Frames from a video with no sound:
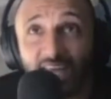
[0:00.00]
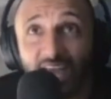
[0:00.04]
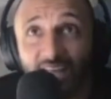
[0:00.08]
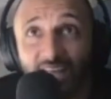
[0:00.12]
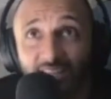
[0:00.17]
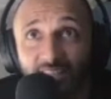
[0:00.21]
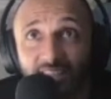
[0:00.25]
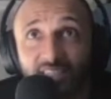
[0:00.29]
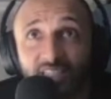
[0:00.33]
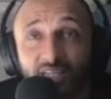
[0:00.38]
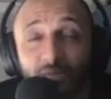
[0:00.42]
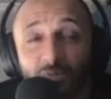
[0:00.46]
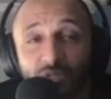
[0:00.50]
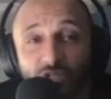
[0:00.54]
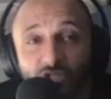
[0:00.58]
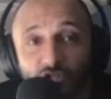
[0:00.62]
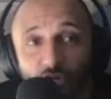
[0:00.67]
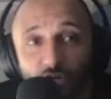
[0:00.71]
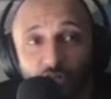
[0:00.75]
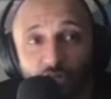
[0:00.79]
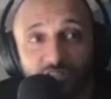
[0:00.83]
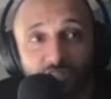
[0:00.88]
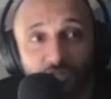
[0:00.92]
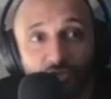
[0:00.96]
It ended in a
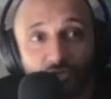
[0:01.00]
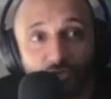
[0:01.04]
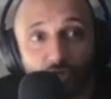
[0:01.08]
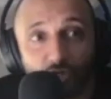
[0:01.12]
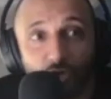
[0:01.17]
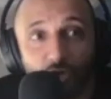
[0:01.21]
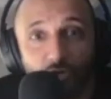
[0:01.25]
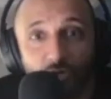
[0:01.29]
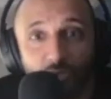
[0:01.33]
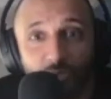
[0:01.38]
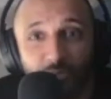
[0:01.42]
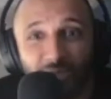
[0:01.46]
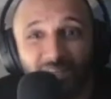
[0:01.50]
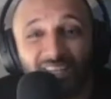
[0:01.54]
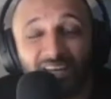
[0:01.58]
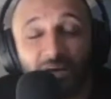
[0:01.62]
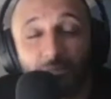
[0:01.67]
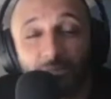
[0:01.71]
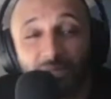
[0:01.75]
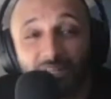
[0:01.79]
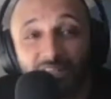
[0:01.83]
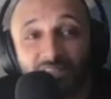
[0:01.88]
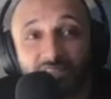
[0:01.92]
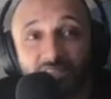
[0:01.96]
majority draw, but
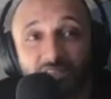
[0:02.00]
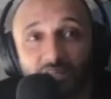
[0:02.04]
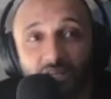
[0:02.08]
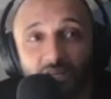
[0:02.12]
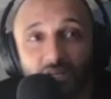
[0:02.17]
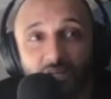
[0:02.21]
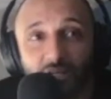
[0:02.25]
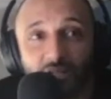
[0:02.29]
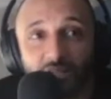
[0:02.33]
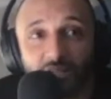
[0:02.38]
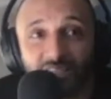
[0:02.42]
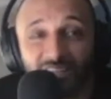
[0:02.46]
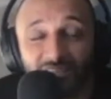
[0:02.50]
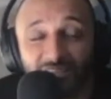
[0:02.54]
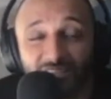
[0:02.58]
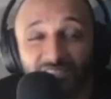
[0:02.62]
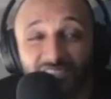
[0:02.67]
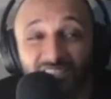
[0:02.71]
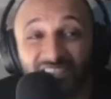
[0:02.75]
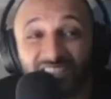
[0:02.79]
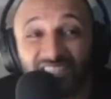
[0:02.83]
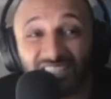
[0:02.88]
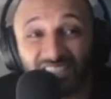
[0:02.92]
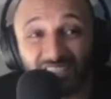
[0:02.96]
that means
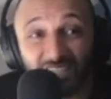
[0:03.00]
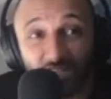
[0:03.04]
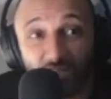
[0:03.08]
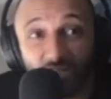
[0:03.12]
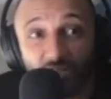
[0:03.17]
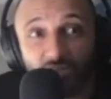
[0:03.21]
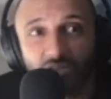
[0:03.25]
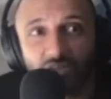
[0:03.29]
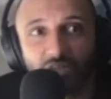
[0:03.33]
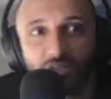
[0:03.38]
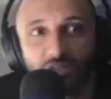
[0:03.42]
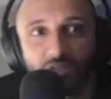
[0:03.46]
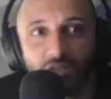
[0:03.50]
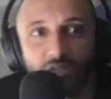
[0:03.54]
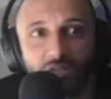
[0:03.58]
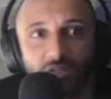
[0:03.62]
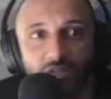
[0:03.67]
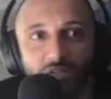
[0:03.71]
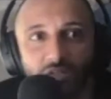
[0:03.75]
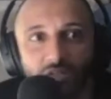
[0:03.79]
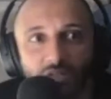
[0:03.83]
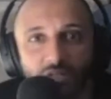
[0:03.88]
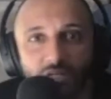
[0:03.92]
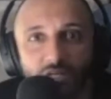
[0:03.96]
Davidson still,
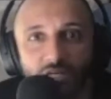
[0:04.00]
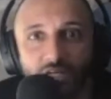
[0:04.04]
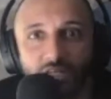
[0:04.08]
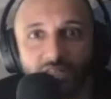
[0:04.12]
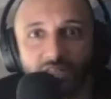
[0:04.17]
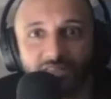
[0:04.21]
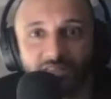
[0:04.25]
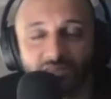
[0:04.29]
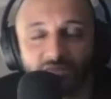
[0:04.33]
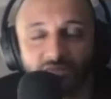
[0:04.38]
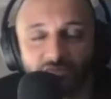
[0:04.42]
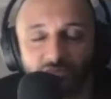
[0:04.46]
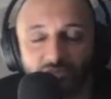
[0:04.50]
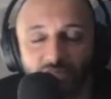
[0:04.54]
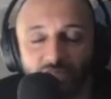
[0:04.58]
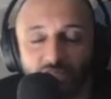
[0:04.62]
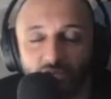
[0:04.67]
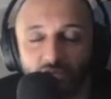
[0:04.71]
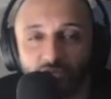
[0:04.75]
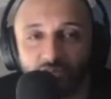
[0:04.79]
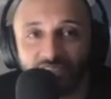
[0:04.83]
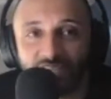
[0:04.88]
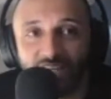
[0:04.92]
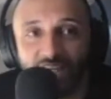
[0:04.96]
you
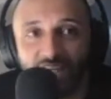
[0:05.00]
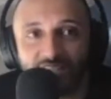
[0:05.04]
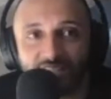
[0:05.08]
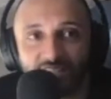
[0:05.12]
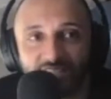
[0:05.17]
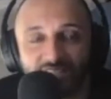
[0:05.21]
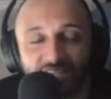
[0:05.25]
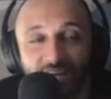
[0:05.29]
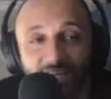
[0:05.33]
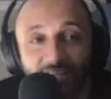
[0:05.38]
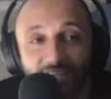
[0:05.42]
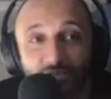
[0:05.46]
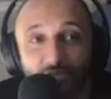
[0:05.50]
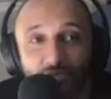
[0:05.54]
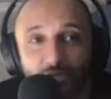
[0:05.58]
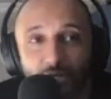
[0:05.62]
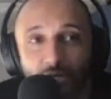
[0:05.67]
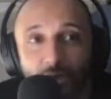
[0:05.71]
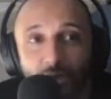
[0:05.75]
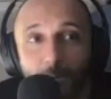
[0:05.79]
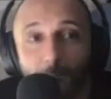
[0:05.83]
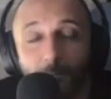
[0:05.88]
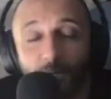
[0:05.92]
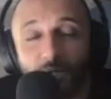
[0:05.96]
know, retains the title.
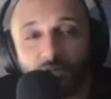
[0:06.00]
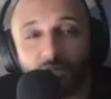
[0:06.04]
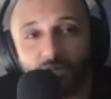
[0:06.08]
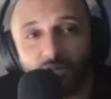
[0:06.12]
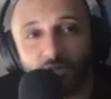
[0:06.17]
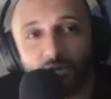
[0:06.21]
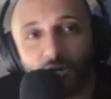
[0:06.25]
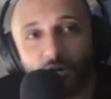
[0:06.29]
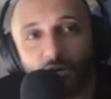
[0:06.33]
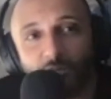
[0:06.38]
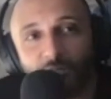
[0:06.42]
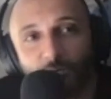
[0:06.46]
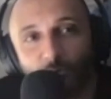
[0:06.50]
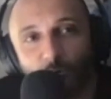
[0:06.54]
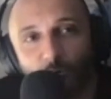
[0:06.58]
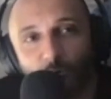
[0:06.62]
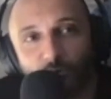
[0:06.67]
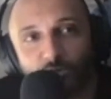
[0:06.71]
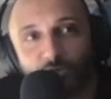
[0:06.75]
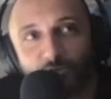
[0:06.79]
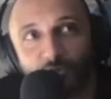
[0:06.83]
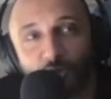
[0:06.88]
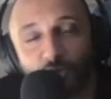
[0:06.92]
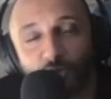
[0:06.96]
But of
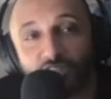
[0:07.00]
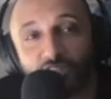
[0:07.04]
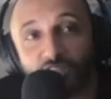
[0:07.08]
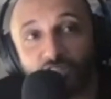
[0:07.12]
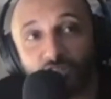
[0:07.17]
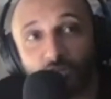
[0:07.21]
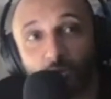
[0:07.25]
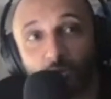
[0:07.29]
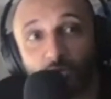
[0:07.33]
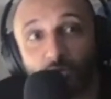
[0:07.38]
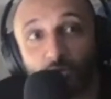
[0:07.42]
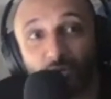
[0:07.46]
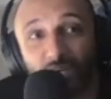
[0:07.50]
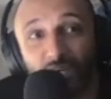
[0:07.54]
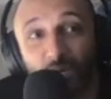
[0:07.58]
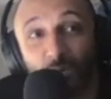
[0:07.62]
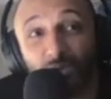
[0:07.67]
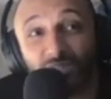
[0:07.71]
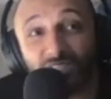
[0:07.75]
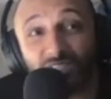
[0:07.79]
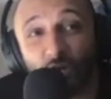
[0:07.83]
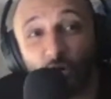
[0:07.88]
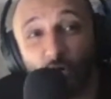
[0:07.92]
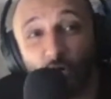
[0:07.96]
course, for those that don't know, he
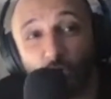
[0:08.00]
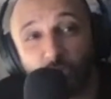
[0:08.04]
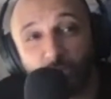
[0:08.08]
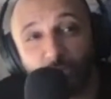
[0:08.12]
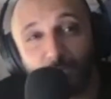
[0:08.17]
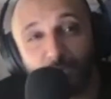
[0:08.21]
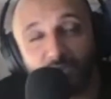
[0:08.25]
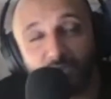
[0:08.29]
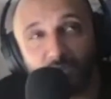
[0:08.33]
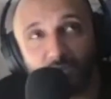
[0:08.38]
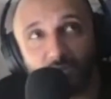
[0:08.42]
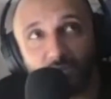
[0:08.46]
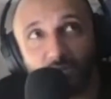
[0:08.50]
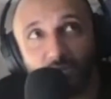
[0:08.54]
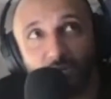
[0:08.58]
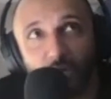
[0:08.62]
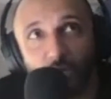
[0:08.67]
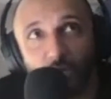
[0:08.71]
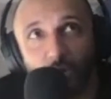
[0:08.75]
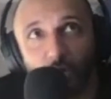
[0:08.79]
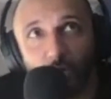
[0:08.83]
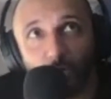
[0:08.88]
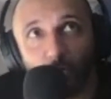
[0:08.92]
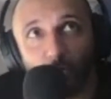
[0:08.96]
was in hospital
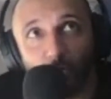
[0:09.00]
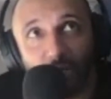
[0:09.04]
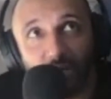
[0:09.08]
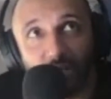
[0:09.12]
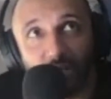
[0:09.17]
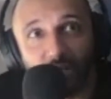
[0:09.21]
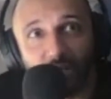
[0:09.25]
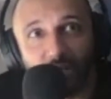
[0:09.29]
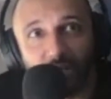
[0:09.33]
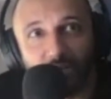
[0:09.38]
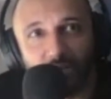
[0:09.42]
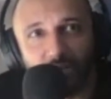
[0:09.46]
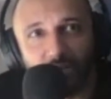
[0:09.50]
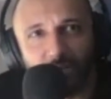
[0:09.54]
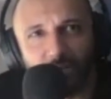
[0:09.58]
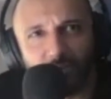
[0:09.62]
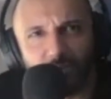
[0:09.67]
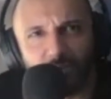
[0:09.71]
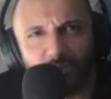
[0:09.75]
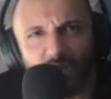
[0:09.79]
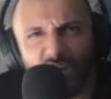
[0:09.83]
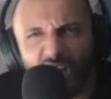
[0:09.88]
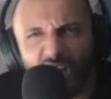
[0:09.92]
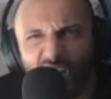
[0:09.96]
with a
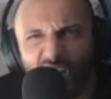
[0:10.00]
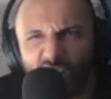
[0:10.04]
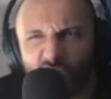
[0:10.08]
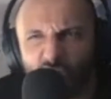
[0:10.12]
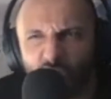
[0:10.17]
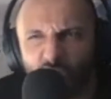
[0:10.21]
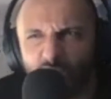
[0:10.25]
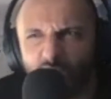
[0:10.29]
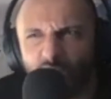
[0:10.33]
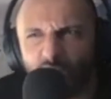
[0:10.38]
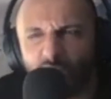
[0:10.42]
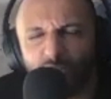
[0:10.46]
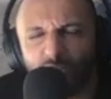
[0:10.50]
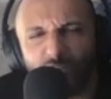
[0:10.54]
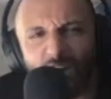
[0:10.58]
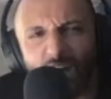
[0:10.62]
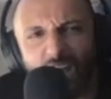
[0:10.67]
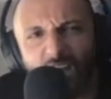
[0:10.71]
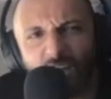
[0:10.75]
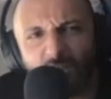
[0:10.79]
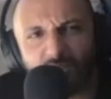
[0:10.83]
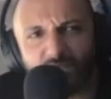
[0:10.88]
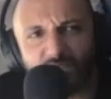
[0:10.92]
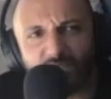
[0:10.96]
sort of a
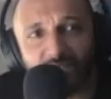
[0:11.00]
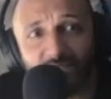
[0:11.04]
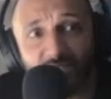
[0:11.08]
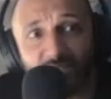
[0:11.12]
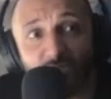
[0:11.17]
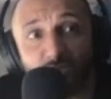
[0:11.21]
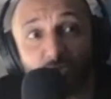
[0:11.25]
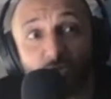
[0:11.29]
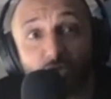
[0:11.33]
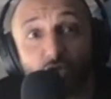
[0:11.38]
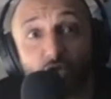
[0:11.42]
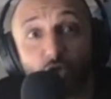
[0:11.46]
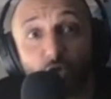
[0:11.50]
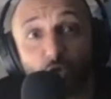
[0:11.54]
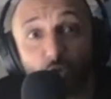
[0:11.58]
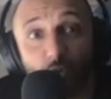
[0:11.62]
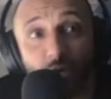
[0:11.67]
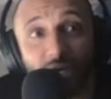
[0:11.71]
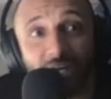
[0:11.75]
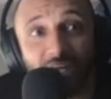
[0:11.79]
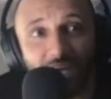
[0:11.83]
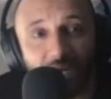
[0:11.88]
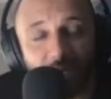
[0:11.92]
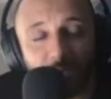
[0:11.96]
virus until
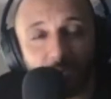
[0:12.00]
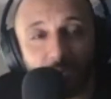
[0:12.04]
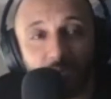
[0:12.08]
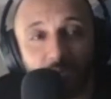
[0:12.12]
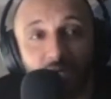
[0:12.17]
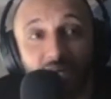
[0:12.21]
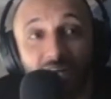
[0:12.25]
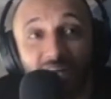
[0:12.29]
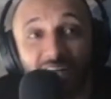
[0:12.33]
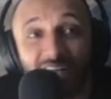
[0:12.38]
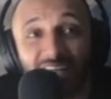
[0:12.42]
2 a.m.